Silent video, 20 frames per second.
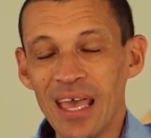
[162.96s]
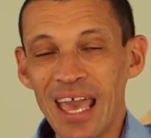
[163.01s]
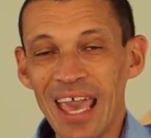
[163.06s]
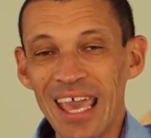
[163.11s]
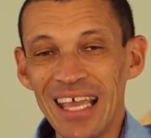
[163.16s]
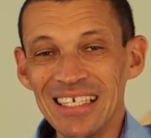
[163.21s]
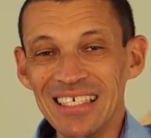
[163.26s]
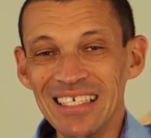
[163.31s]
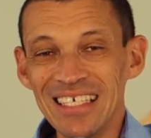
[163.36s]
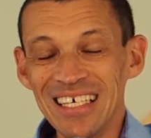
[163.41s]

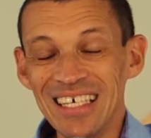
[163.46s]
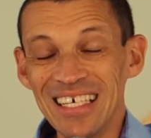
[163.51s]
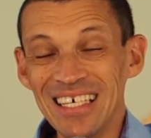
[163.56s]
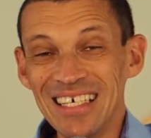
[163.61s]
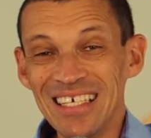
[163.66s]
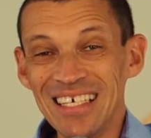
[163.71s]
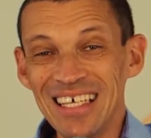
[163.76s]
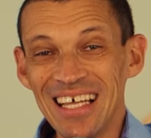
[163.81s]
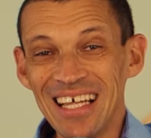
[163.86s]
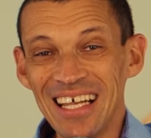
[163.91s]

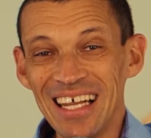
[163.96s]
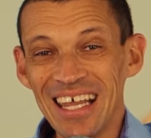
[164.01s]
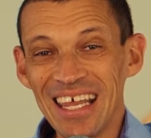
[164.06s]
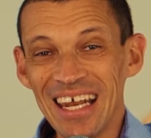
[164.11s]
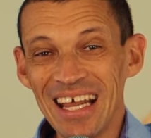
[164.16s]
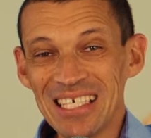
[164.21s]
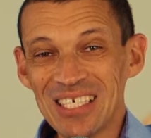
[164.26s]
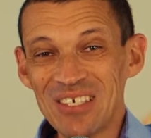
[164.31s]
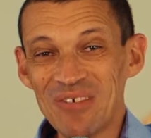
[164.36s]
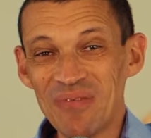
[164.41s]
and
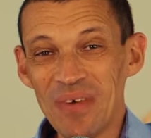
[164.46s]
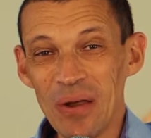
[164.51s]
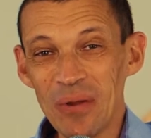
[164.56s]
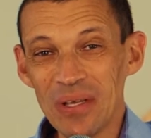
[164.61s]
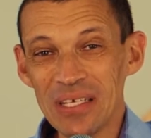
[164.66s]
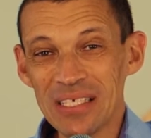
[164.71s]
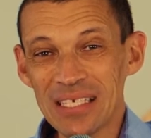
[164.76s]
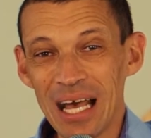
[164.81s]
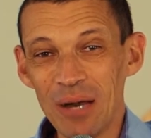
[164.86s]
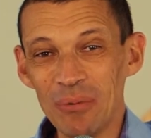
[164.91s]
let us
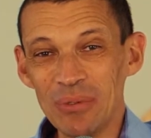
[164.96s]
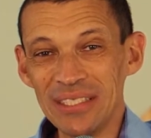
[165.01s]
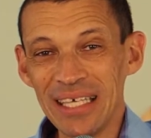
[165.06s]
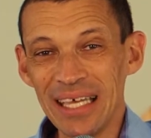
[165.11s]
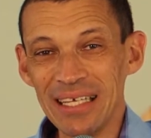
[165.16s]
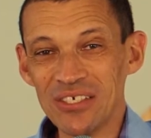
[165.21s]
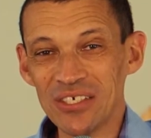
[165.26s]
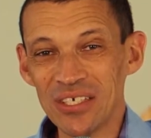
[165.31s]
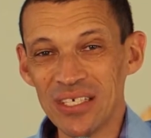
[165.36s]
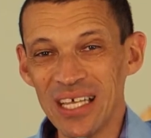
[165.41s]
focus our
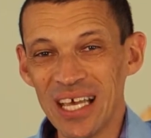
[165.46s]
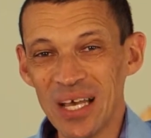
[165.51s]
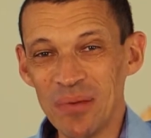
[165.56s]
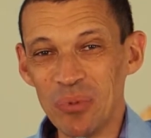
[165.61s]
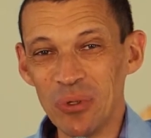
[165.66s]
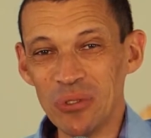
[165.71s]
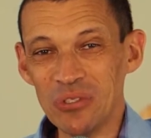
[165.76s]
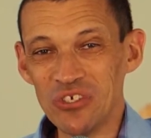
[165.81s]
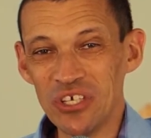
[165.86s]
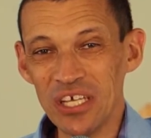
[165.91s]
attention
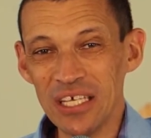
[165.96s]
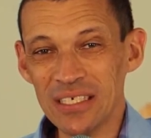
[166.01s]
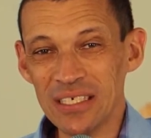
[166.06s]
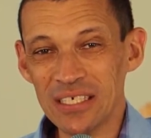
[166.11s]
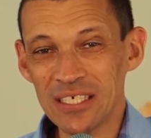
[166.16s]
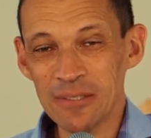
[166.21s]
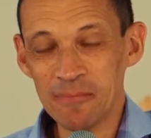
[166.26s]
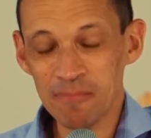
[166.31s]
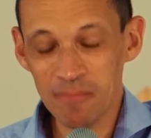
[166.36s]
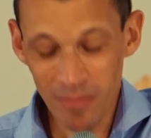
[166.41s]
upon
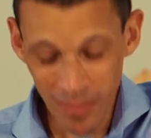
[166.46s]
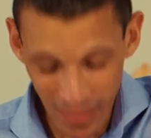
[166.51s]
Jesus.